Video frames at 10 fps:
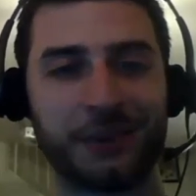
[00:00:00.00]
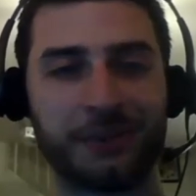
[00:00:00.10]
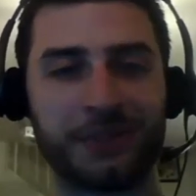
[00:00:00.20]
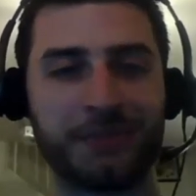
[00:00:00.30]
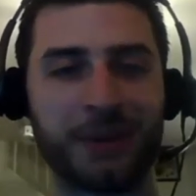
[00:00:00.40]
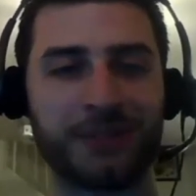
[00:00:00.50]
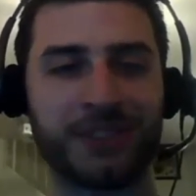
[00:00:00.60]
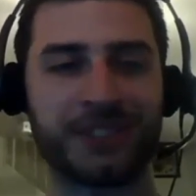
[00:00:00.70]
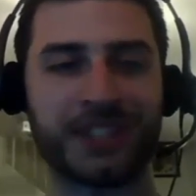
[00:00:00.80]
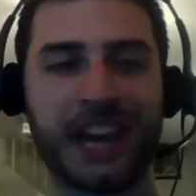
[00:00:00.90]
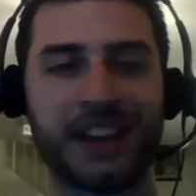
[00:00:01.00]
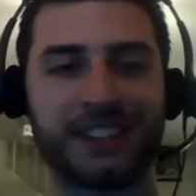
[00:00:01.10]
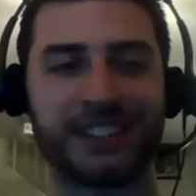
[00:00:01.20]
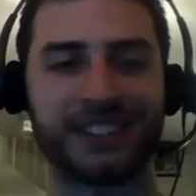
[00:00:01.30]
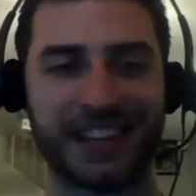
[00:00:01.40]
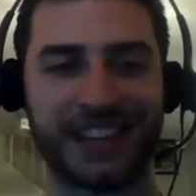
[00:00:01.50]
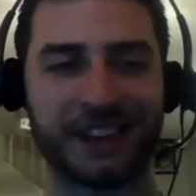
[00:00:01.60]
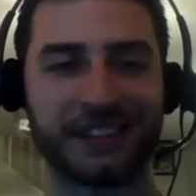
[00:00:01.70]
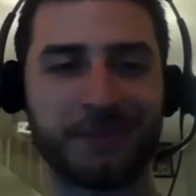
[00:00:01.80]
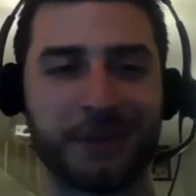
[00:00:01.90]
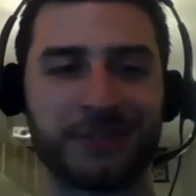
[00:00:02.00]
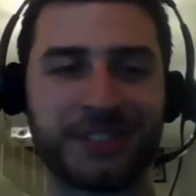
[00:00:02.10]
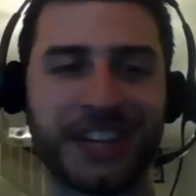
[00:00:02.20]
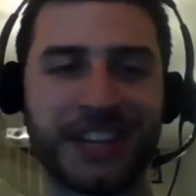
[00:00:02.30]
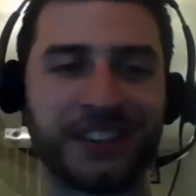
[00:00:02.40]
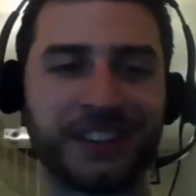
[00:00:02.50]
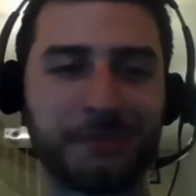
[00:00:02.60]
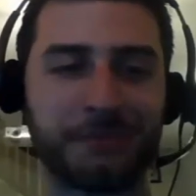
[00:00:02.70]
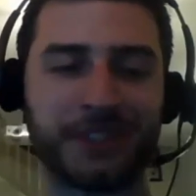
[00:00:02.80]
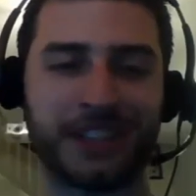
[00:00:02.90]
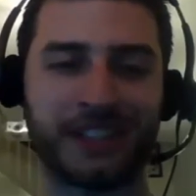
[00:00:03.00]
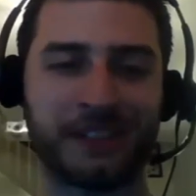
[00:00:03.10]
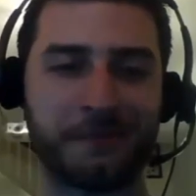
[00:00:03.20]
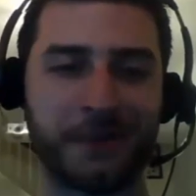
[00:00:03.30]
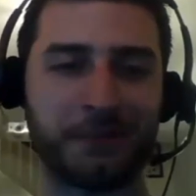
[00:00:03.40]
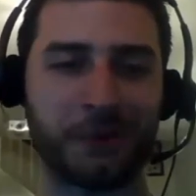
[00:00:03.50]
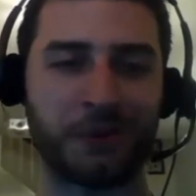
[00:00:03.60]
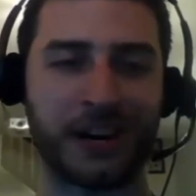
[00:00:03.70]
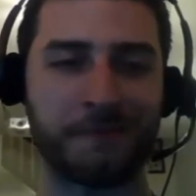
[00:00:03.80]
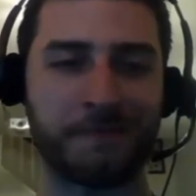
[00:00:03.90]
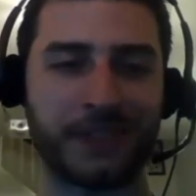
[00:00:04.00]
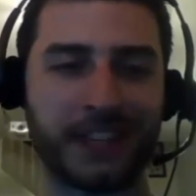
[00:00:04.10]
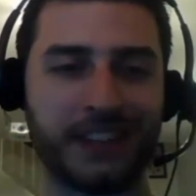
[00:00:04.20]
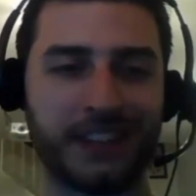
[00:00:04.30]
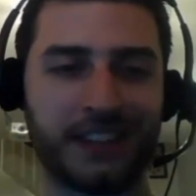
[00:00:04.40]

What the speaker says: So to be able to scale, to be able to scale up a program.